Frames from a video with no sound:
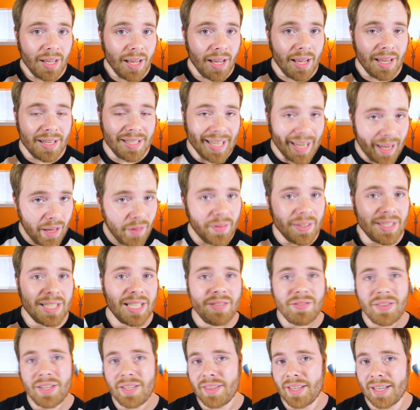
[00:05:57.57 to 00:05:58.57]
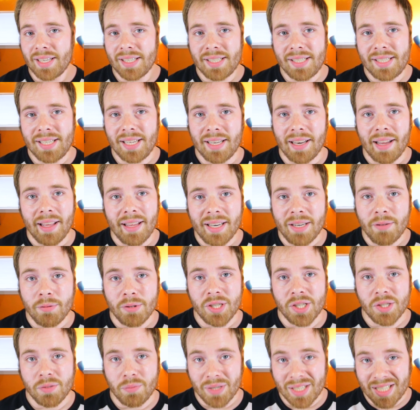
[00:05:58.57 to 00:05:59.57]
and tell the TV that it's 1080,
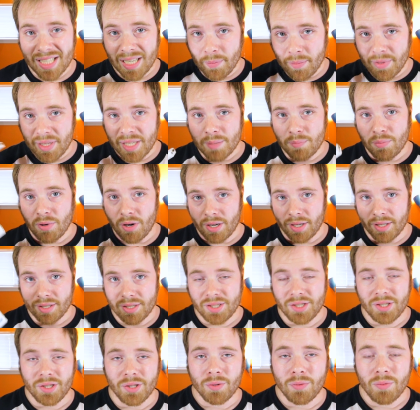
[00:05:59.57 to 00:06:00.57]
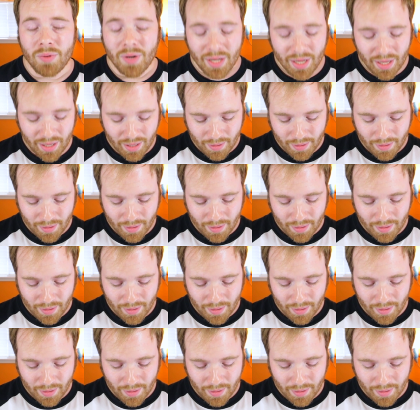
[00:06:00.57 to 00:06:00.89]
which is what some of these products do,